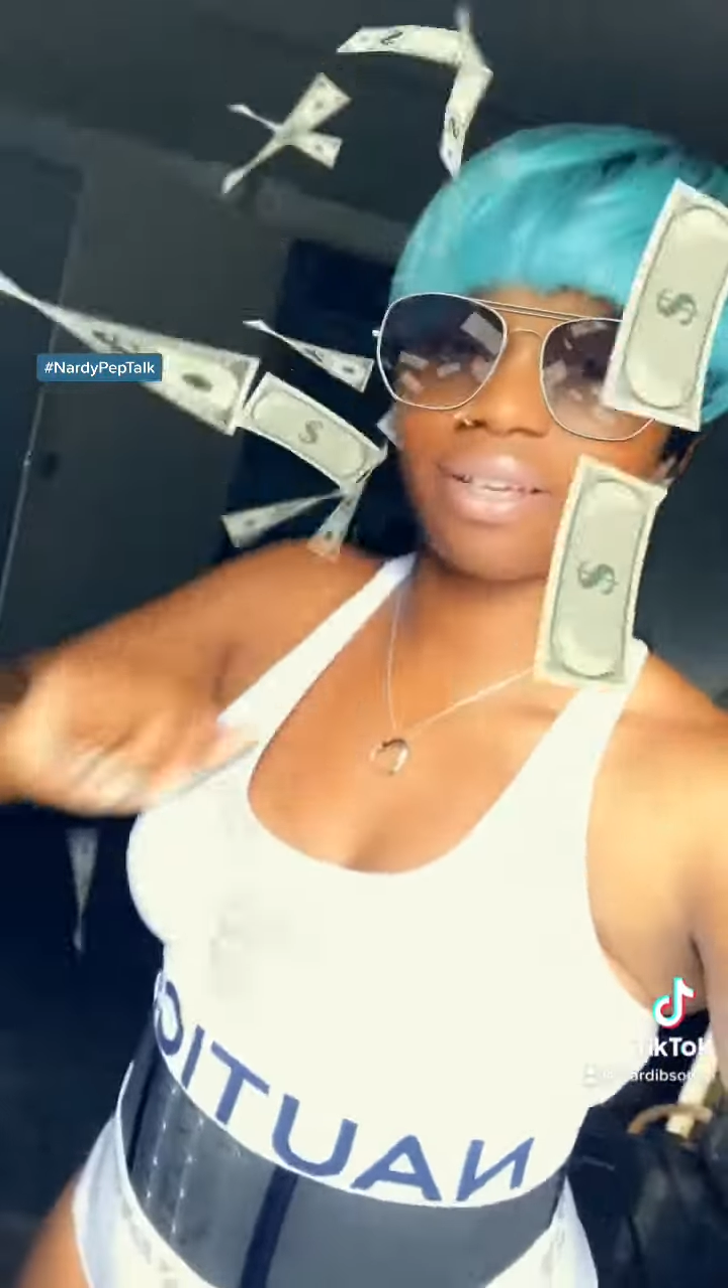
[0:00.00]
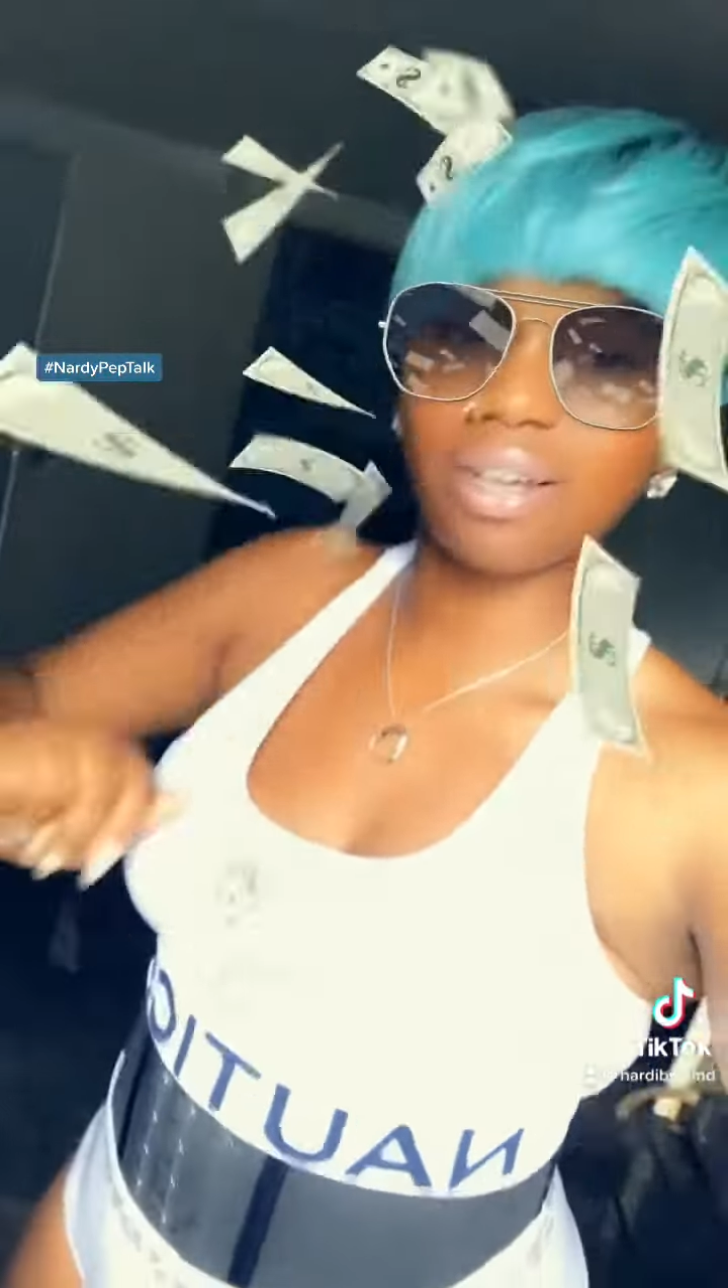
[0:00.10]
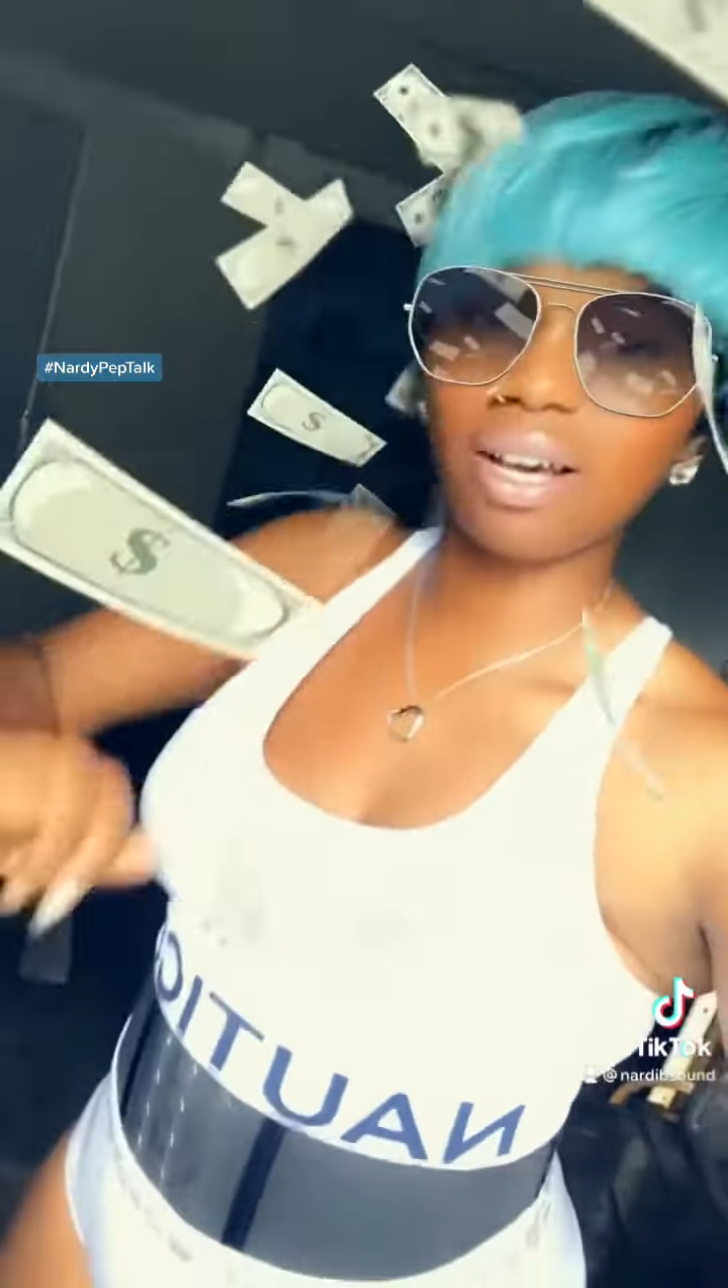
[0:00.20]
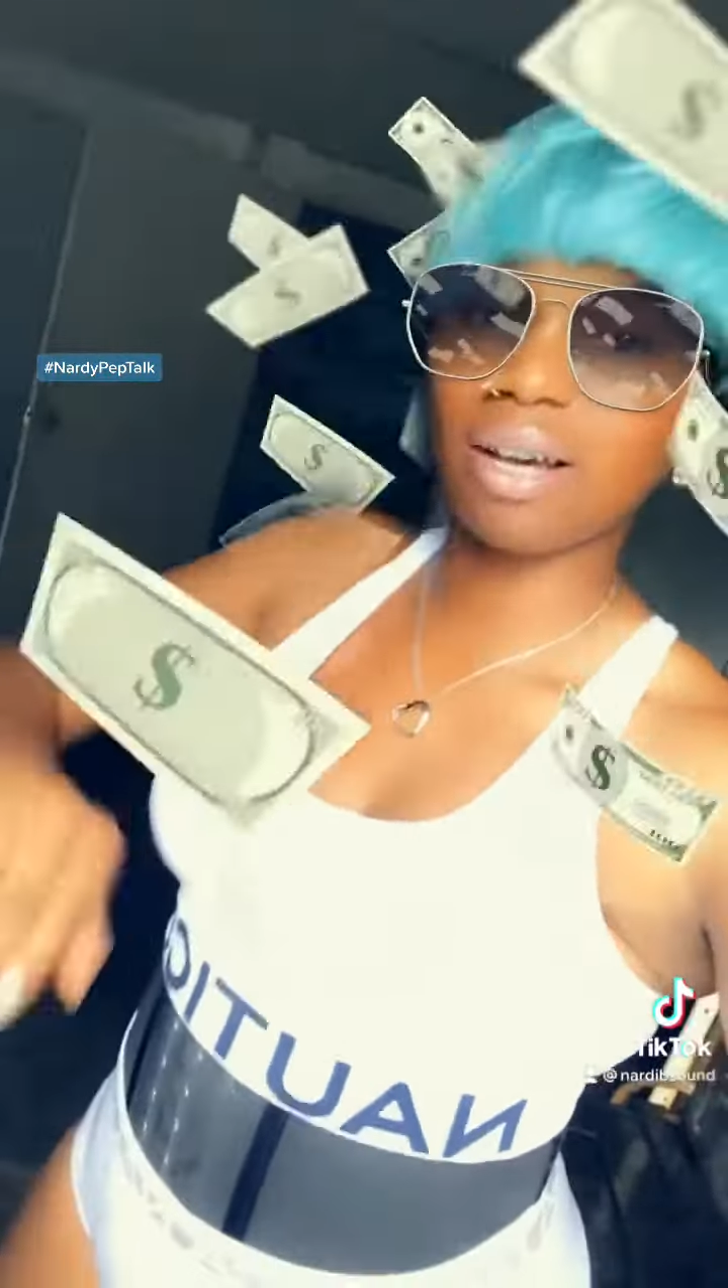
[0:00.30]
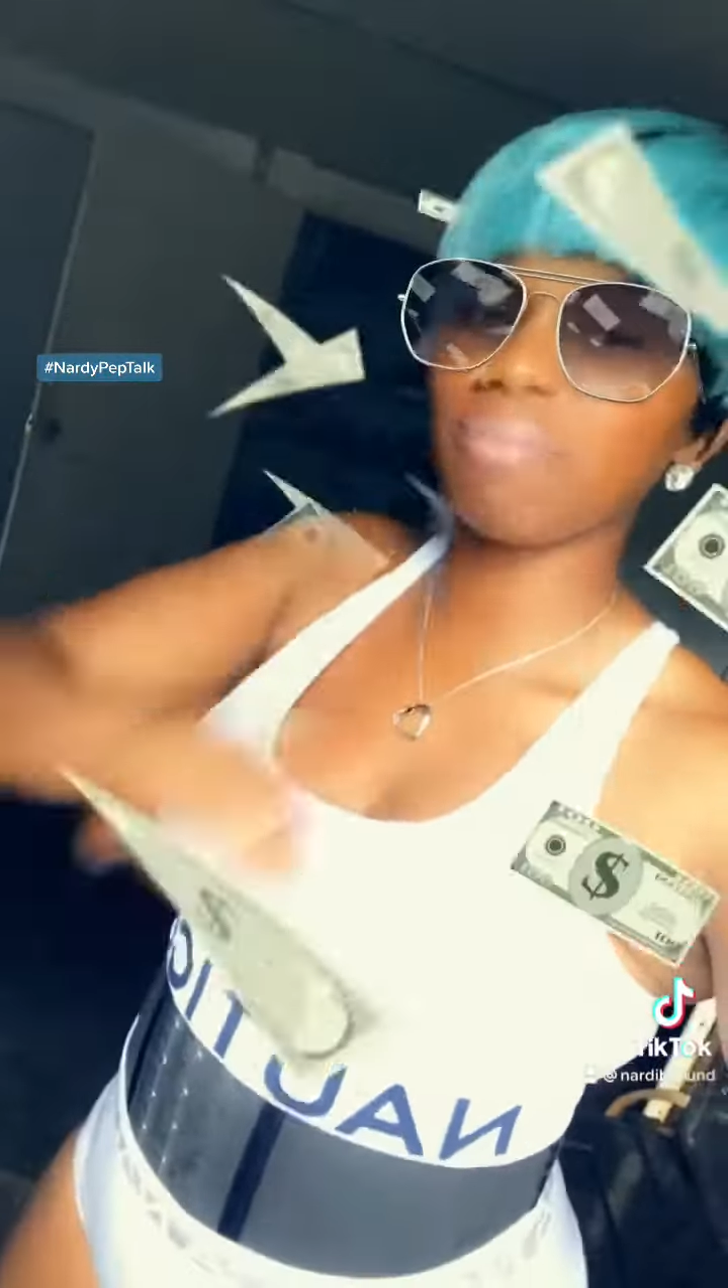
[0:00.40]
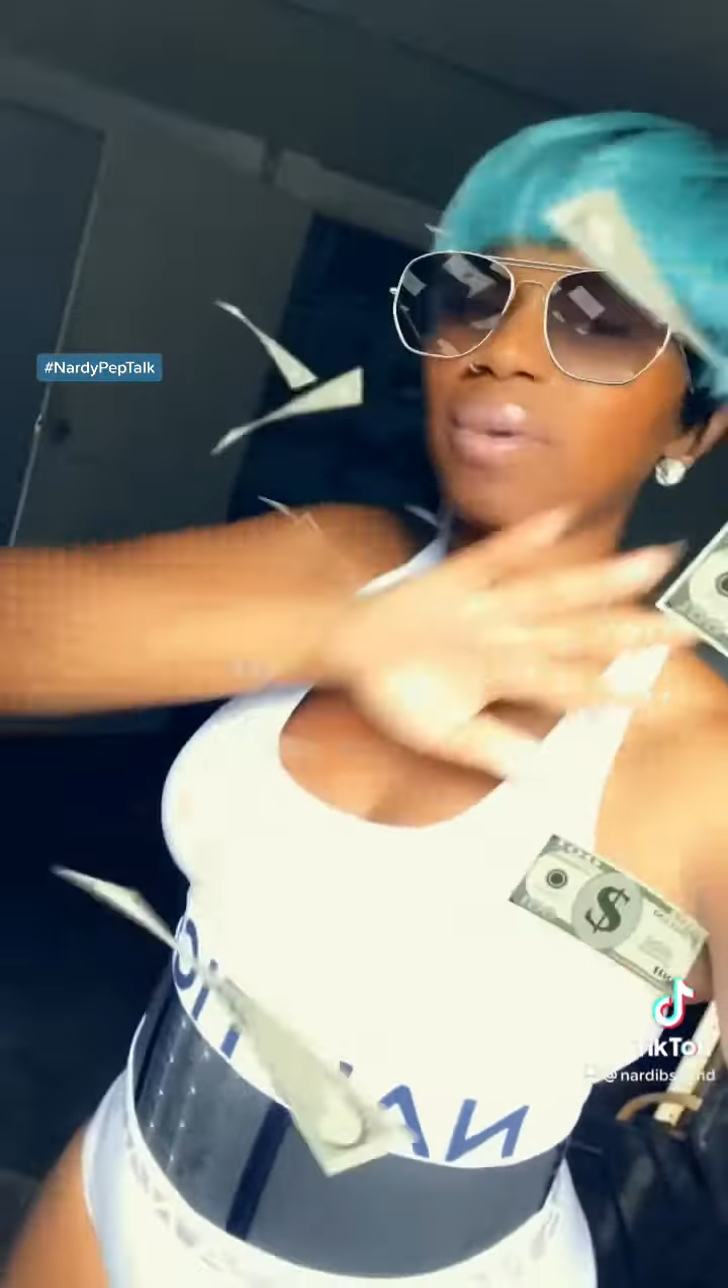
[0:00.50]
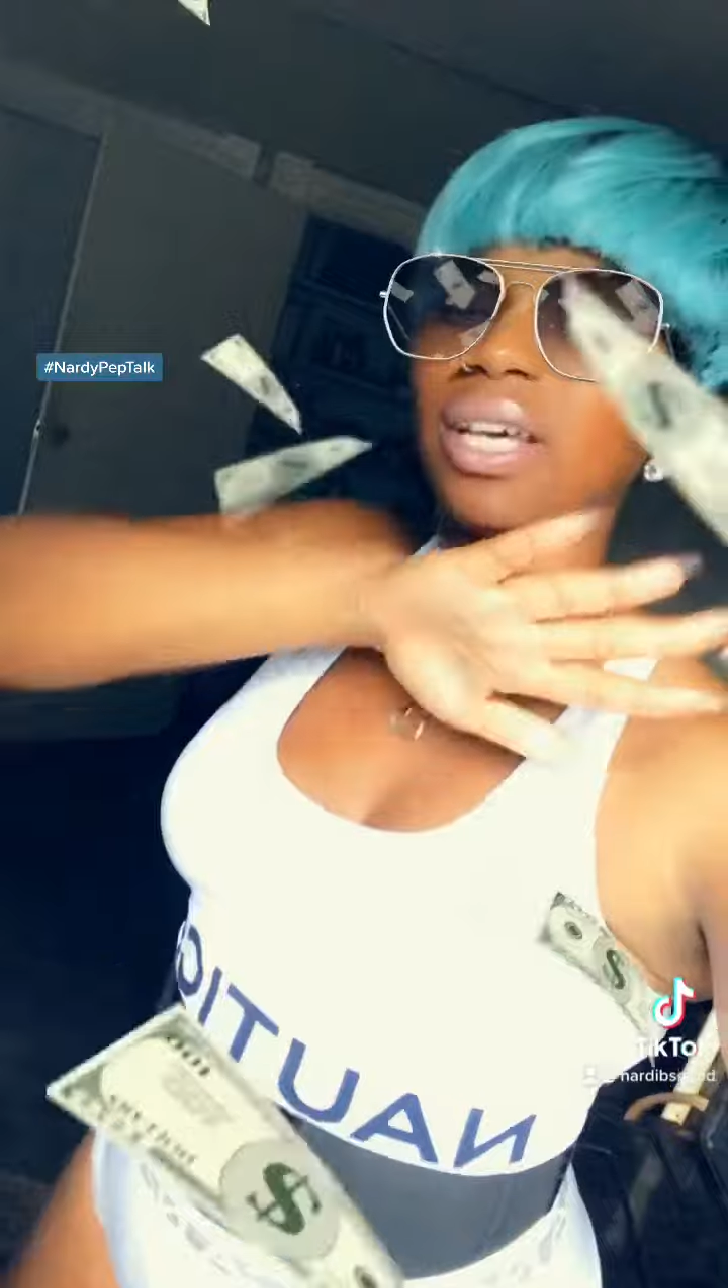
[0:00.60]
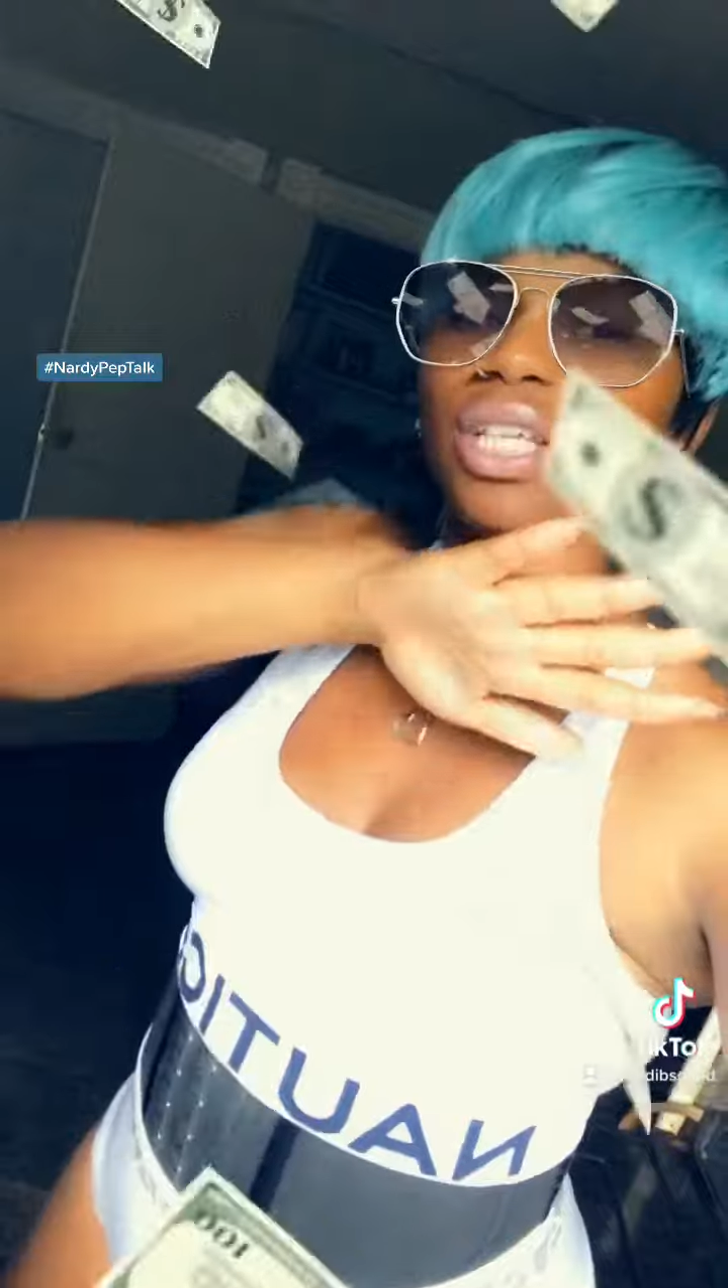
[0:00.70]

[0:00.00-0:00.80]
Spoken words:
income,